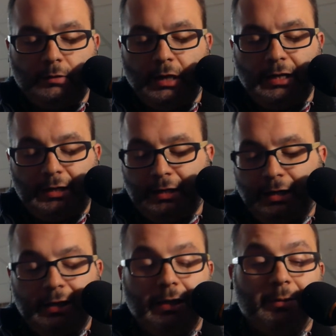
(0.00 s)
Okay,
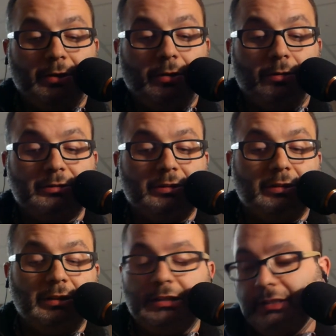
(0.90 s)
and I'm going to go
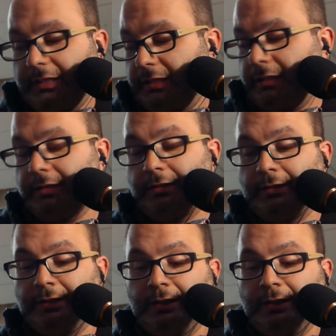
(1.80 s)
to the